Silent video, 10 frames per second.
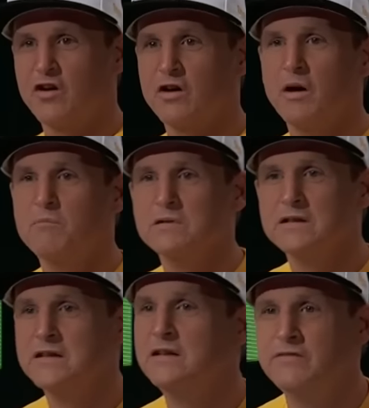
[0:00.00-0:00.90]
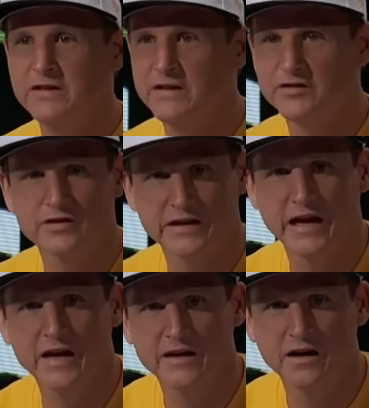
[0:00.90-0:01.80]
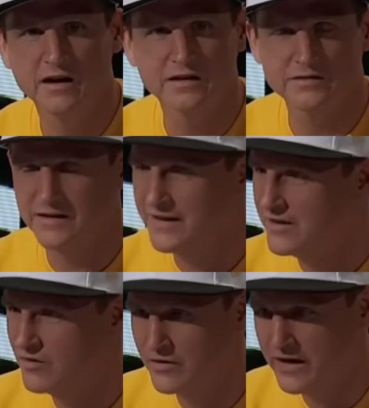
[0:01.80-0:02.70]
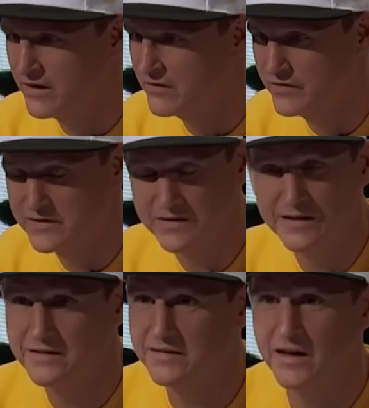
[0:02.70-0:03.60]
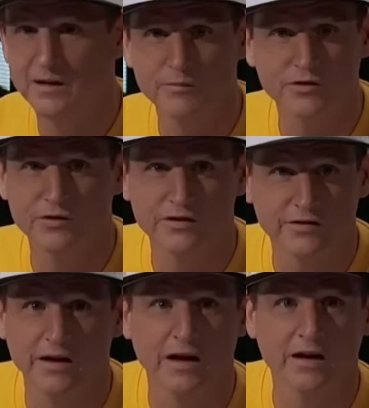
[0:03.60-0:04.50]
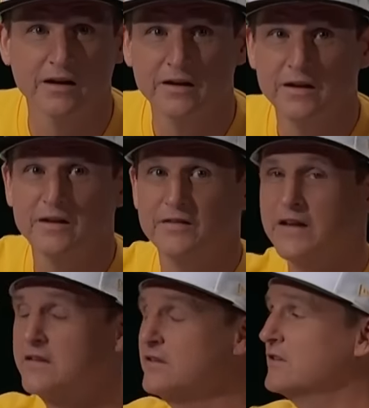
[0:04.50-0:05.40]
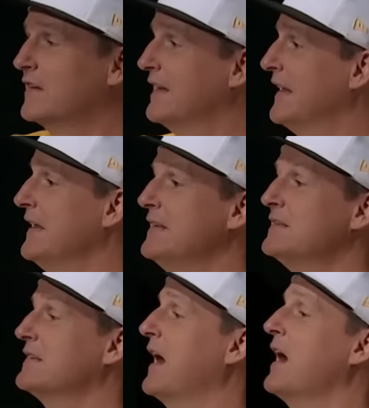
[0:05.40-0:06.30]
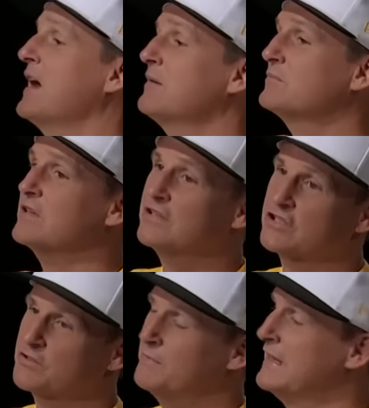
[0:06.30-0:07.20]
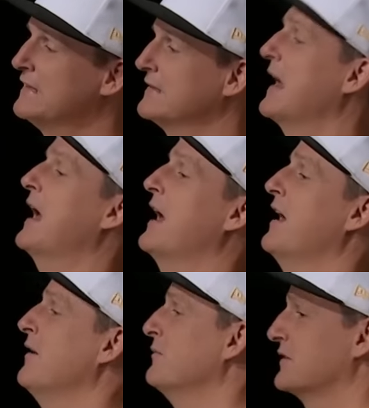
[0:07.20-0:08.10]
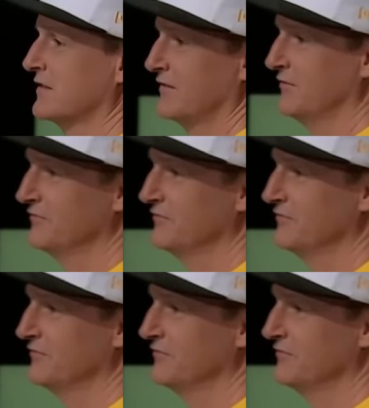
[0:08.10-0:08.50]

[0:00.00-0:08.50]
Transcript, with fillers: are oblivious to chaos and they don't care if it's the end times or it's not take a look at End Times, schmend Times.